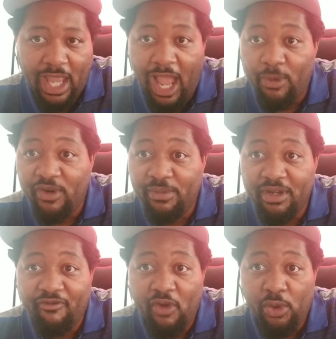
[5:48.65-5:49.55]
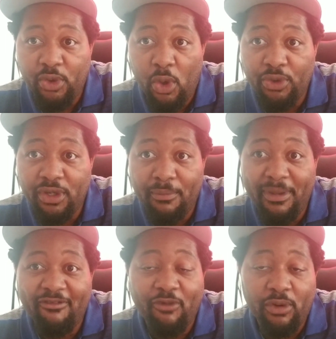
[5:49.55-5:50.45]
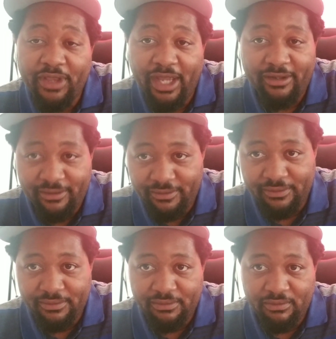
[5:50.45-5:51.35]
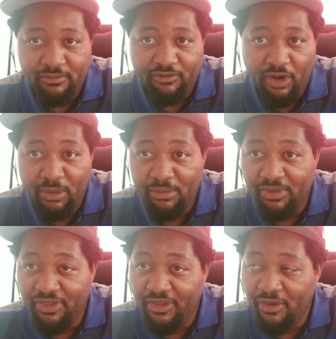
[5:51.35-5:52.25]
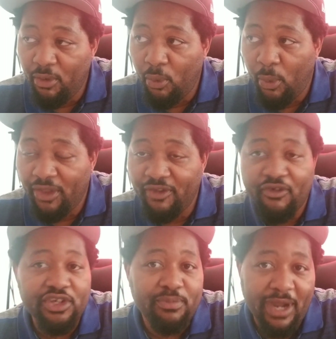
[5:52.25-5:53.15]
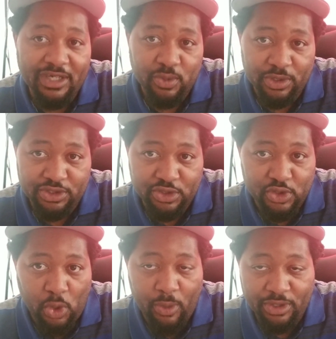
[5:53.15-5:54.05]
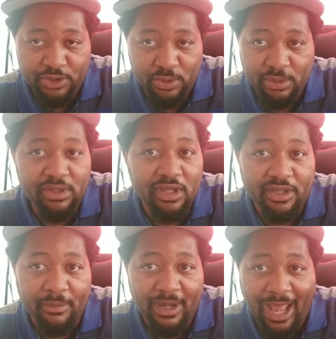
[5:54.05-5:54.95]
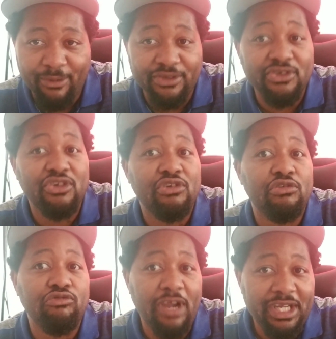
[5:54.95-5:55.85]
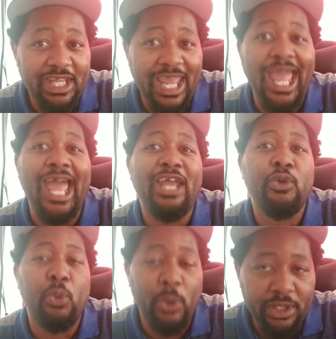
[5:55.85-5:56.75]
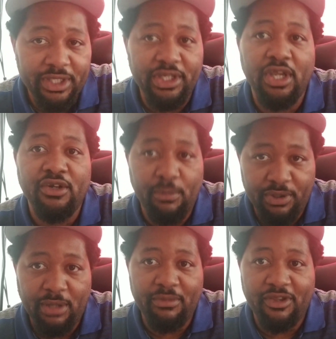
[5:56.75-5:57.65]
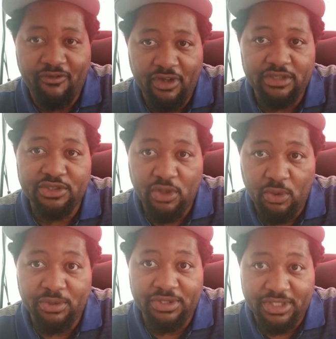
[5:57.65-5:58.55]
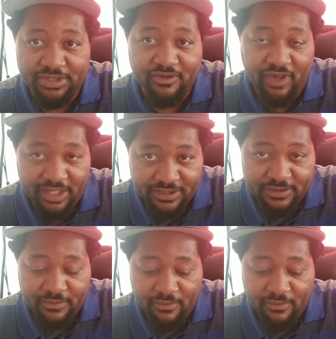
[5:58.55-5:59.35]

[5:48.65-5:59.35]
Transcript: I would have been a Fold owner before that. From when the first batch was going to come out, I was ready and willing to put up the funds to own this device.